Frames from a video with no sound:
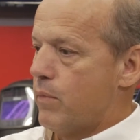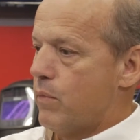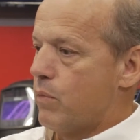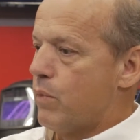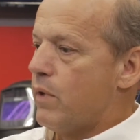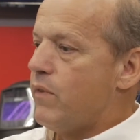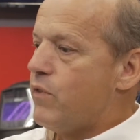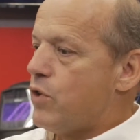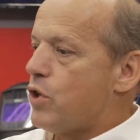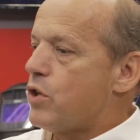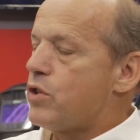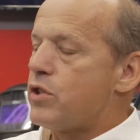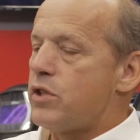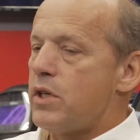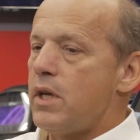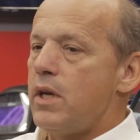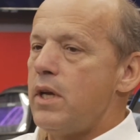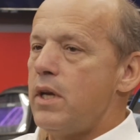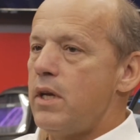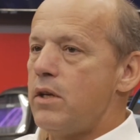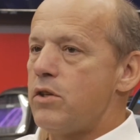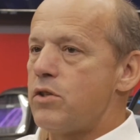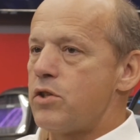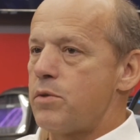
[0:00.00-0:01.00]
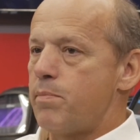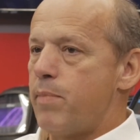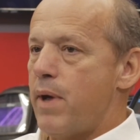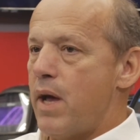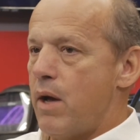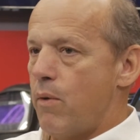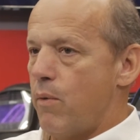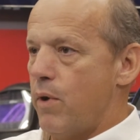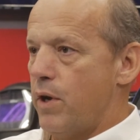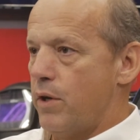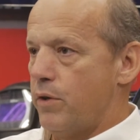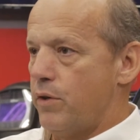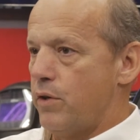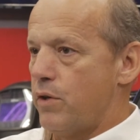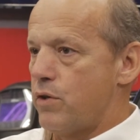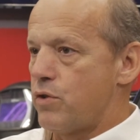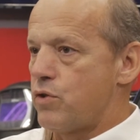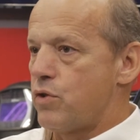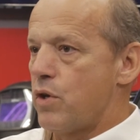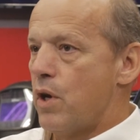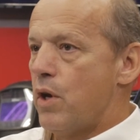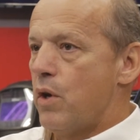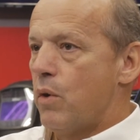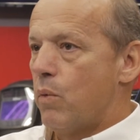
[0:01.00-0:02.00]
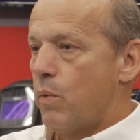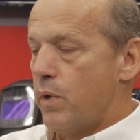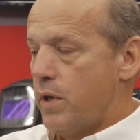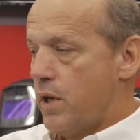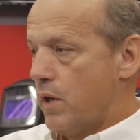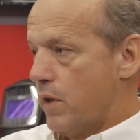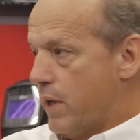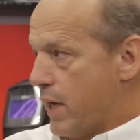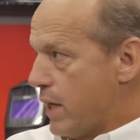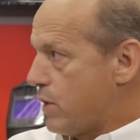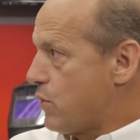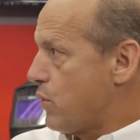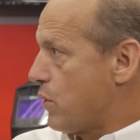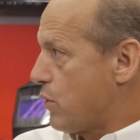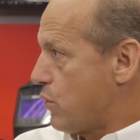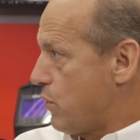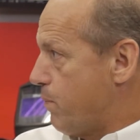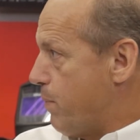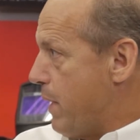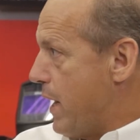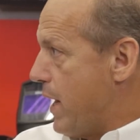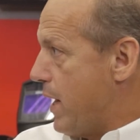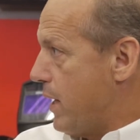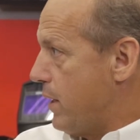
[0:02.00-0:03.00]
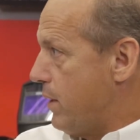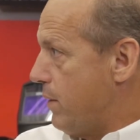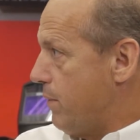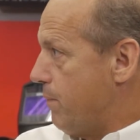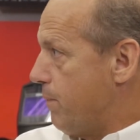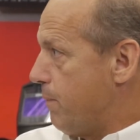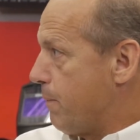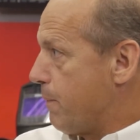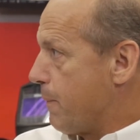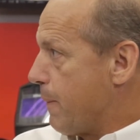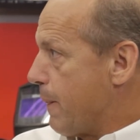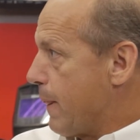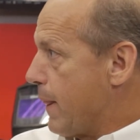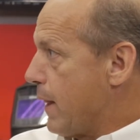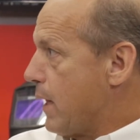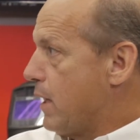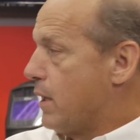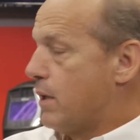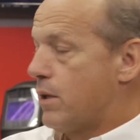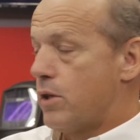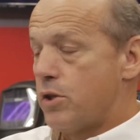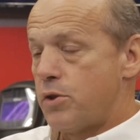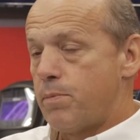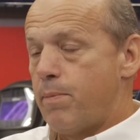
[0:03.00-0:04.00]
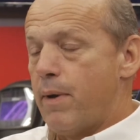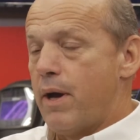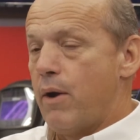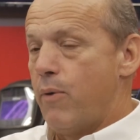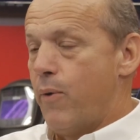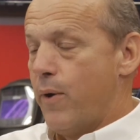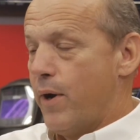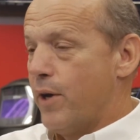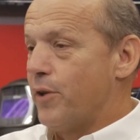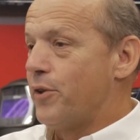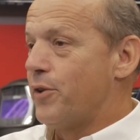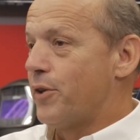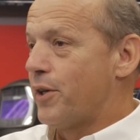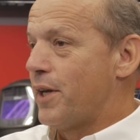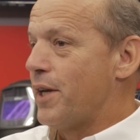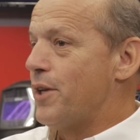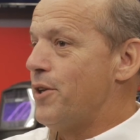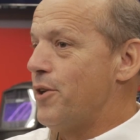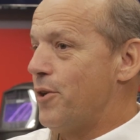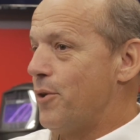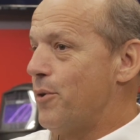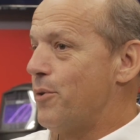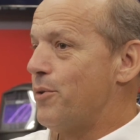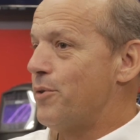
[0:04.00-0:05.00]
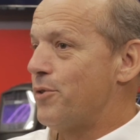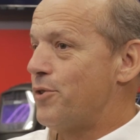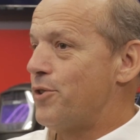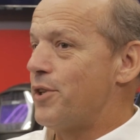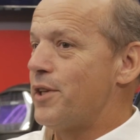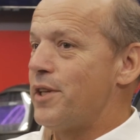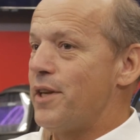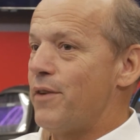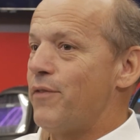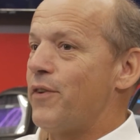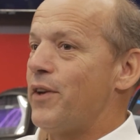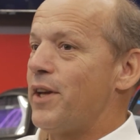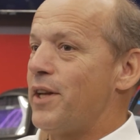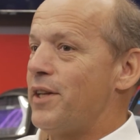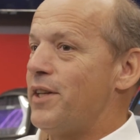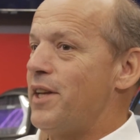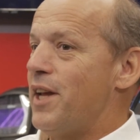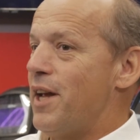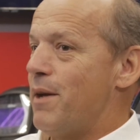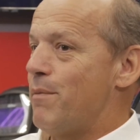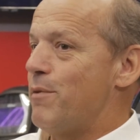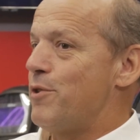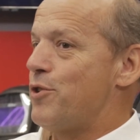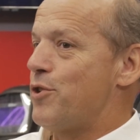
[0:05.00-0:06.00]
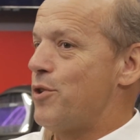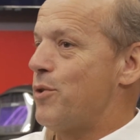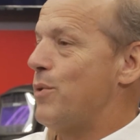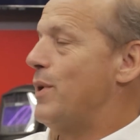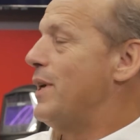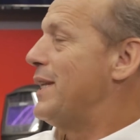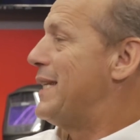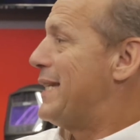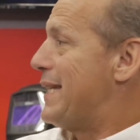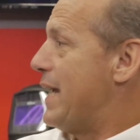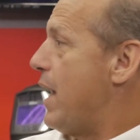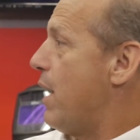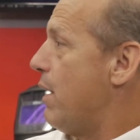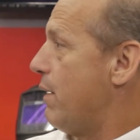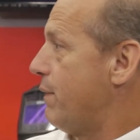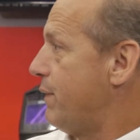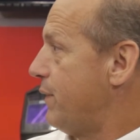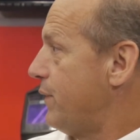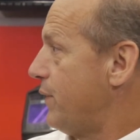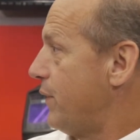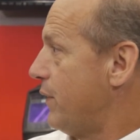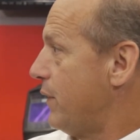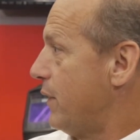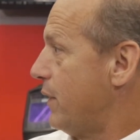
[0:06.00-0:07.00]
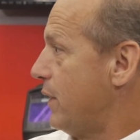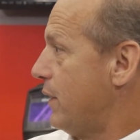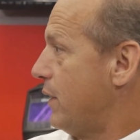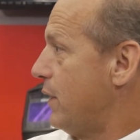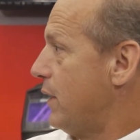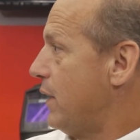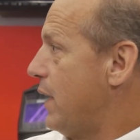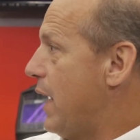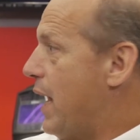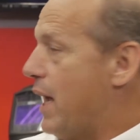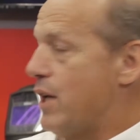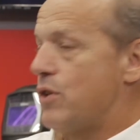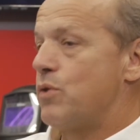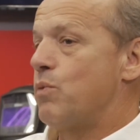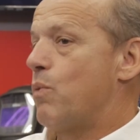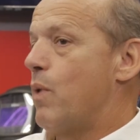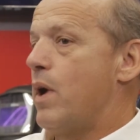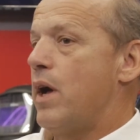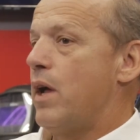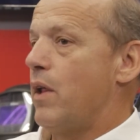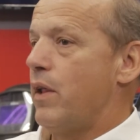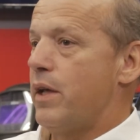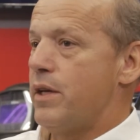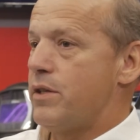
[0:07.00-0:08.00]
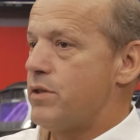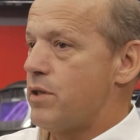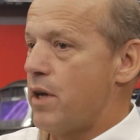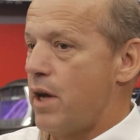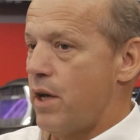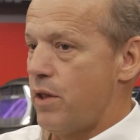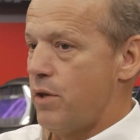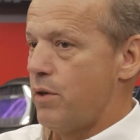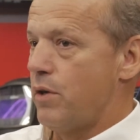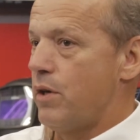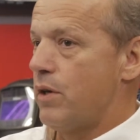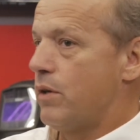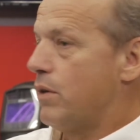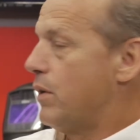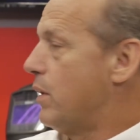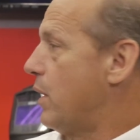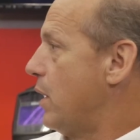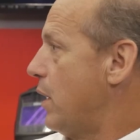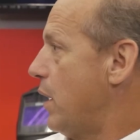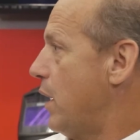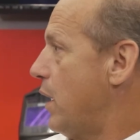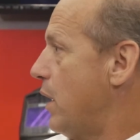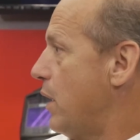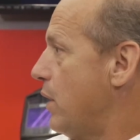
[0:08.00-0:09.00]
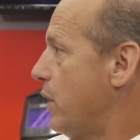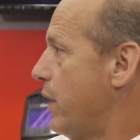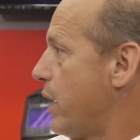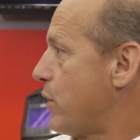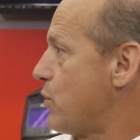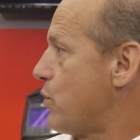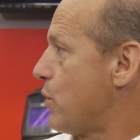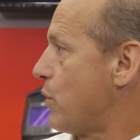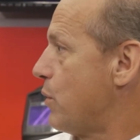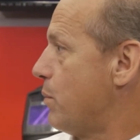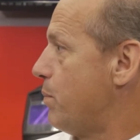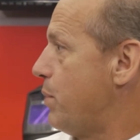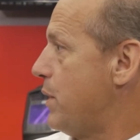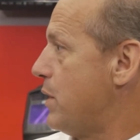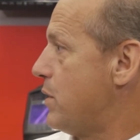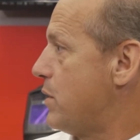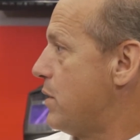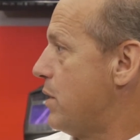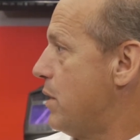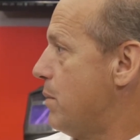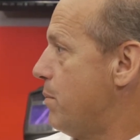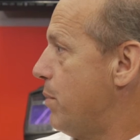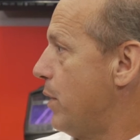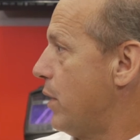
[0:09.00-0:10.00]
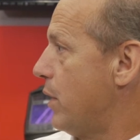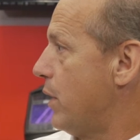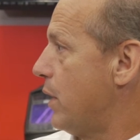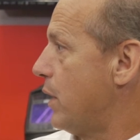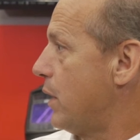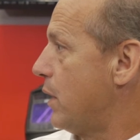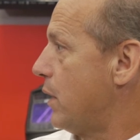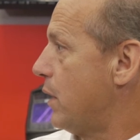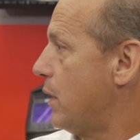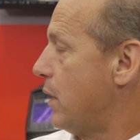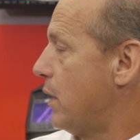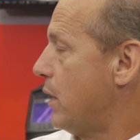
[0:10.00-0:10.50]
We've just seen spot welders, when the electric's bad, the spot welder can do significant damage to itself as well as other electrical pieces in the building.